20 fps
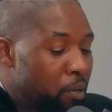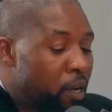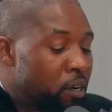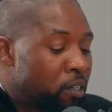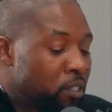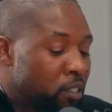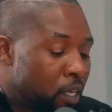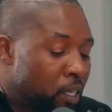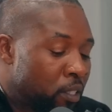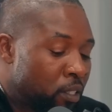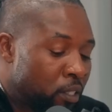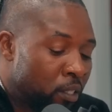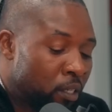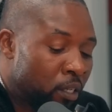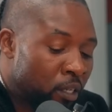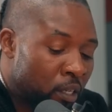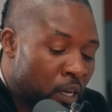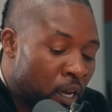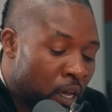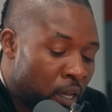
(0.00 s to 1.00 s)
parasites that
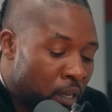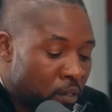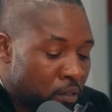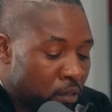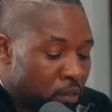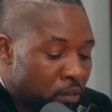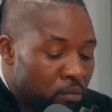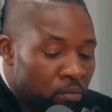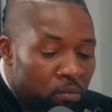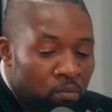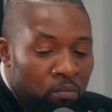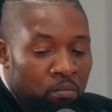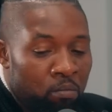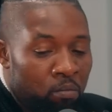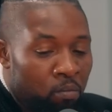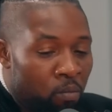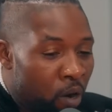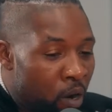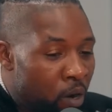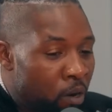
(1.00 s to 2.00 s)
look like
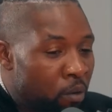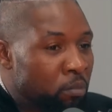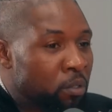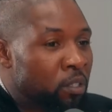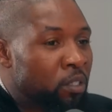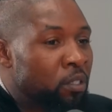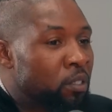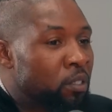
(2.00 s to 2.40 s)
worms or